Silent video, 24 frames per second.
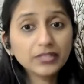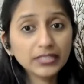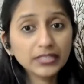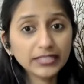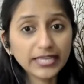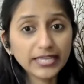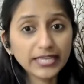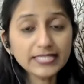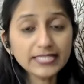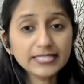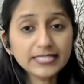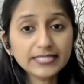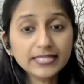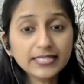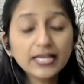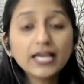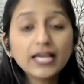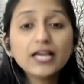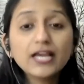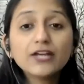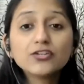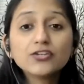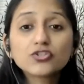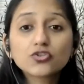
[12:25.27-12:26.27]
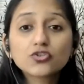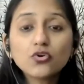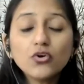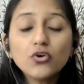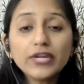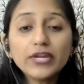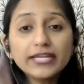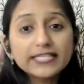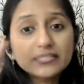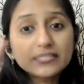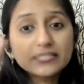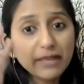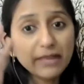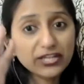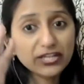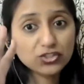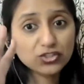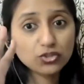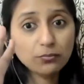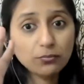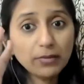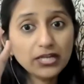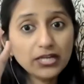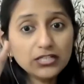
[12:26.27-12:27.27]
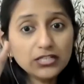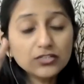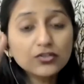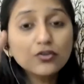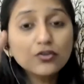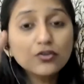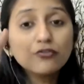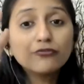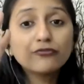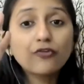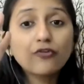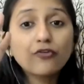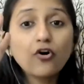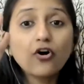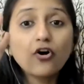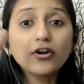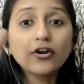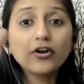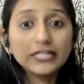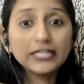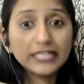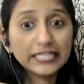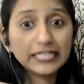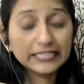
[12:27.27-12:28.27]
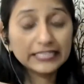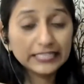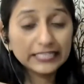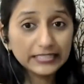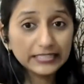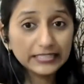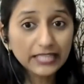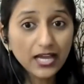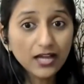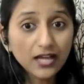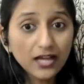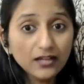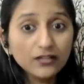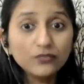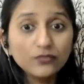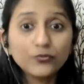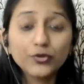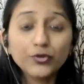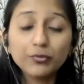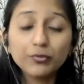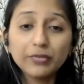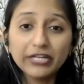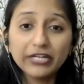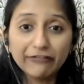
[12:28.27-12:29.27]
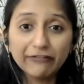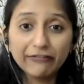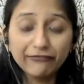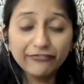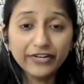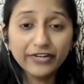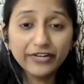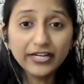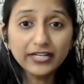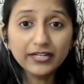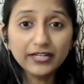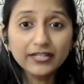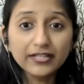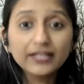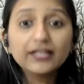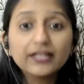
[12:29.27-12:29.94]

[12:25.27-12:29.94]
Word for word: yes, so its measurement for Nandita would be different